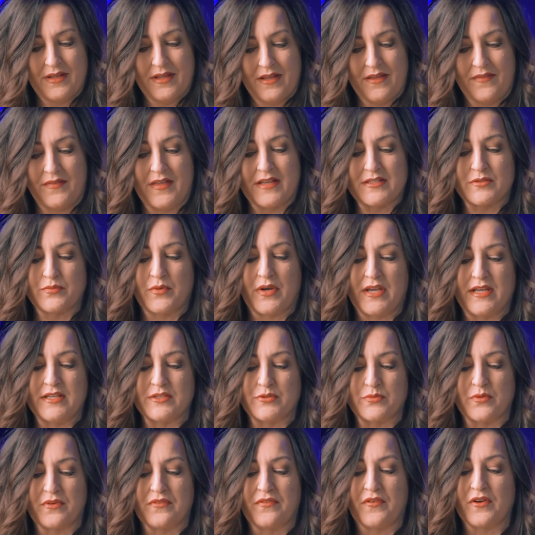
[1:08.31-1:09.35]
And that's what
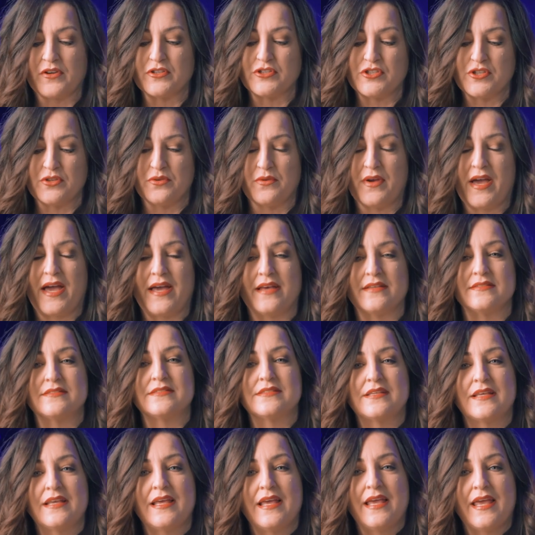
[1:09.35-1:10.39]
he's referred to
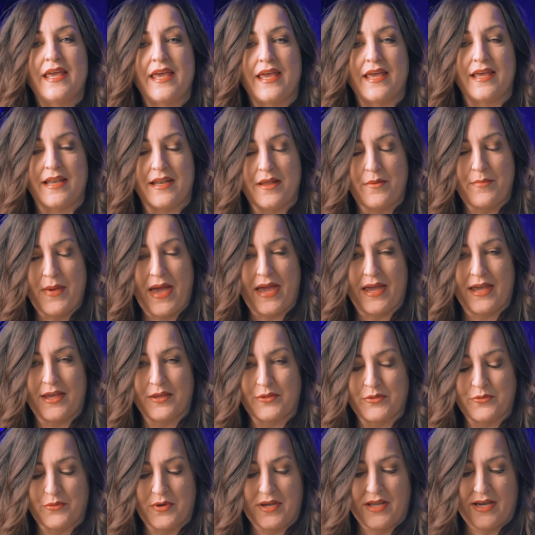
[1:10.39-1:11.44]
as in
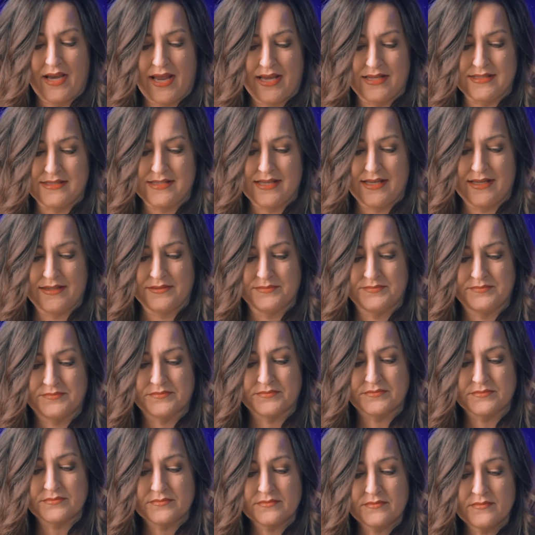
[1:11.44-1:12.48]
Habakkuk 3 and 18.
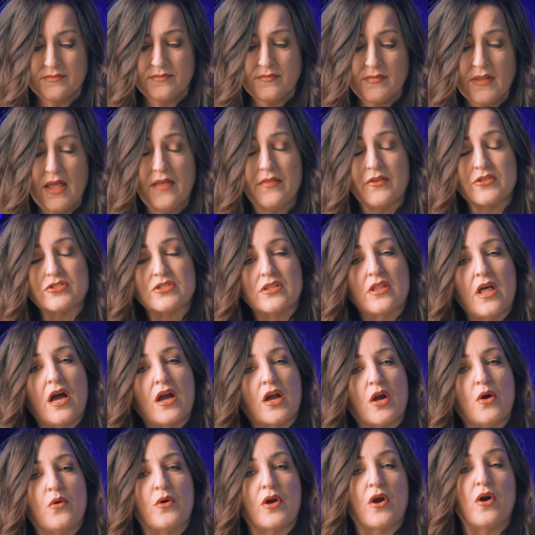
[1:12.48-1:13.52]
There's a lot
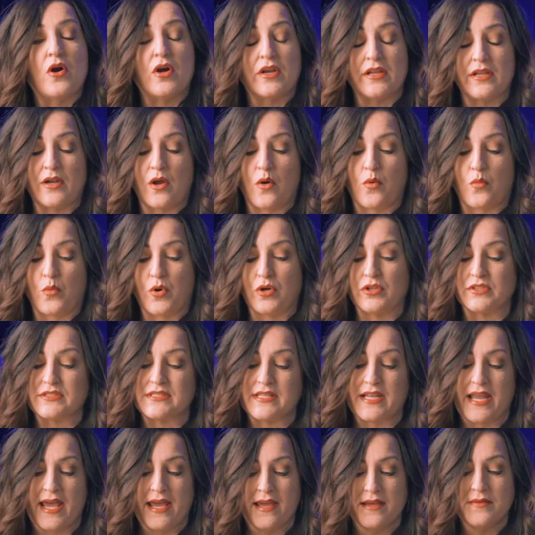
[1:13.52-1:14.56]
going on in our world
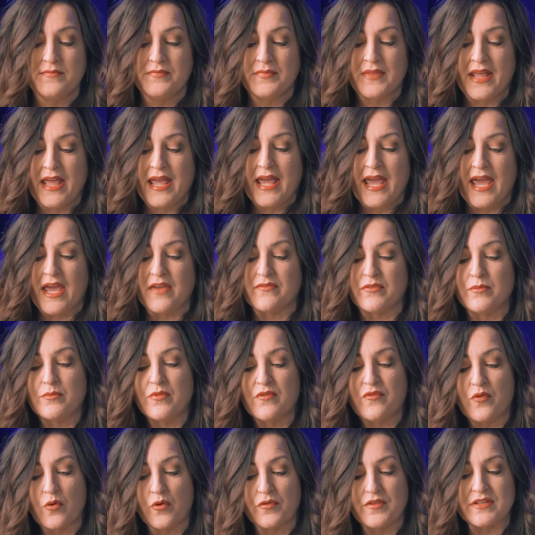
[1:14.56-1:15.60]
today. Even
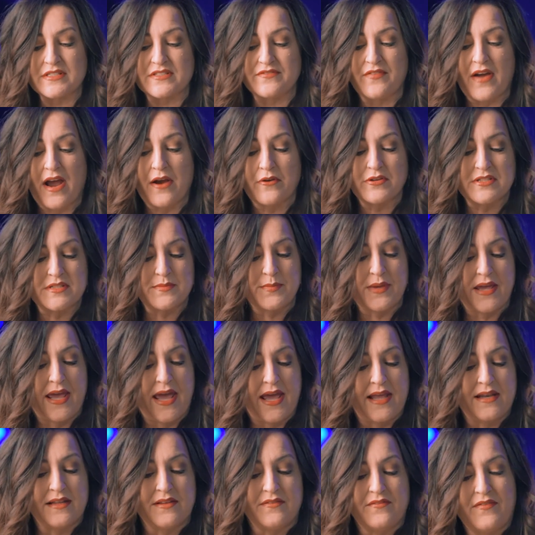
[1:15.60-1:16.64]
before this virus
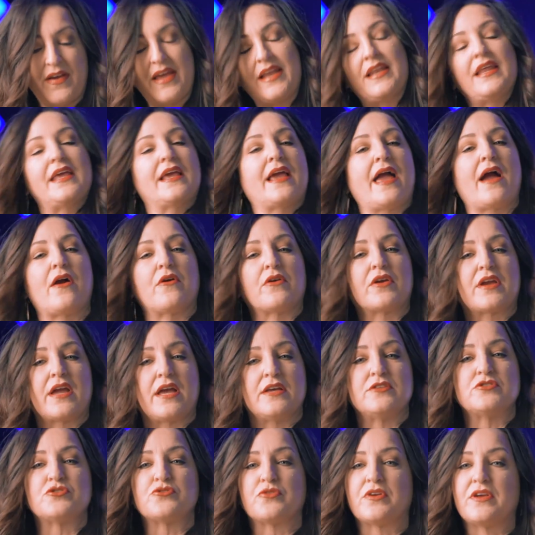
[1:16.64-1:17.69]
began invading our
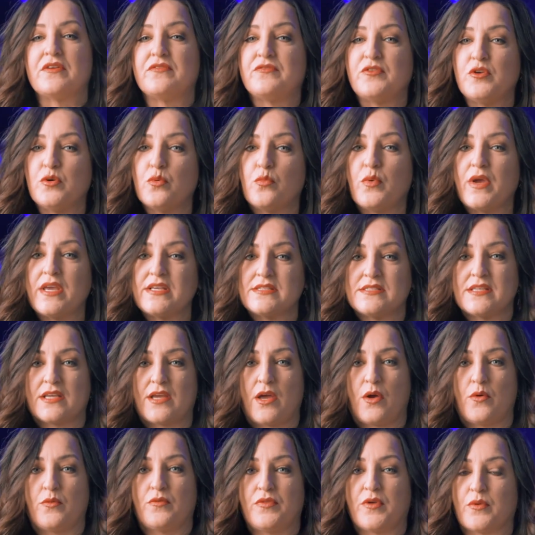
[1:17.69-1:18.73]
country a few weeks
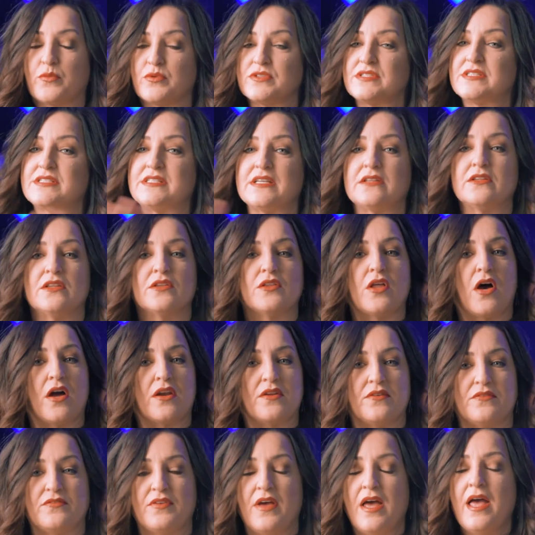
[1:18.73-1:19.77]
ago, there was still a lot
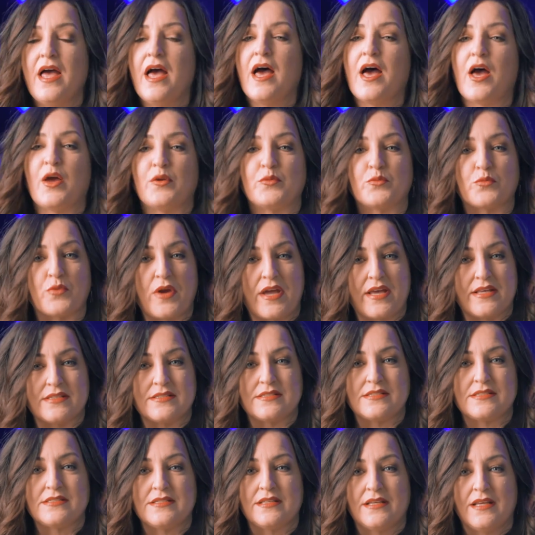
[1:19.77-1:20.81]
of
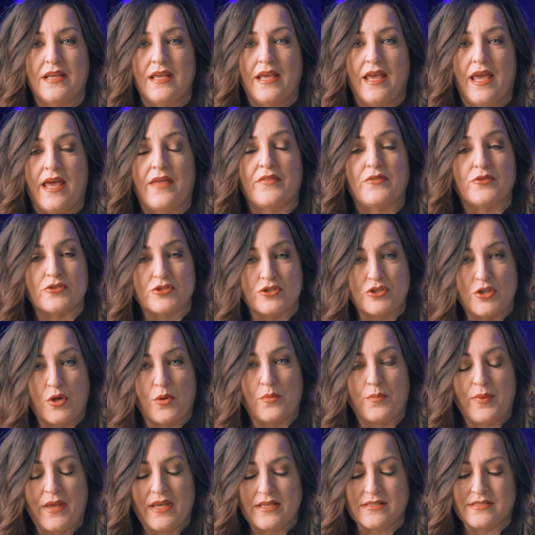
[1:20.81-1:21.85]
unrest, and there's no
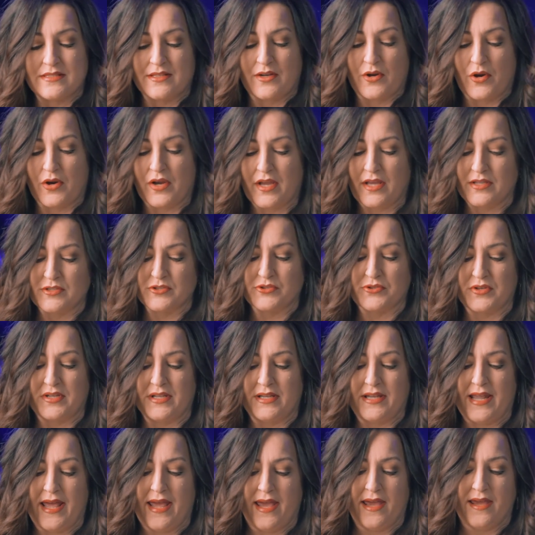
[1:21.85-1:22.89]
peace in our country
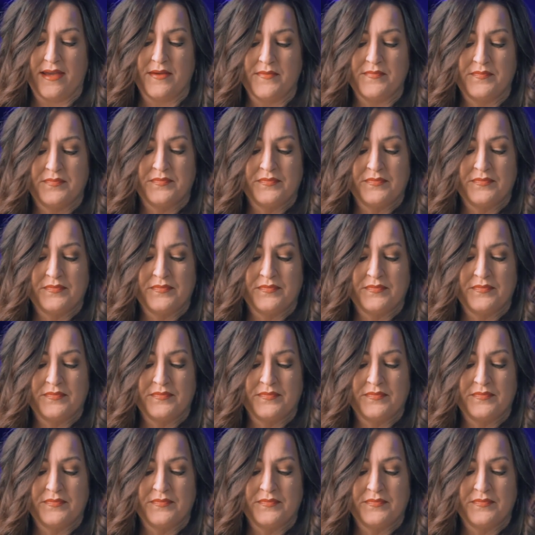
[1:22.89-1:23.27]
today.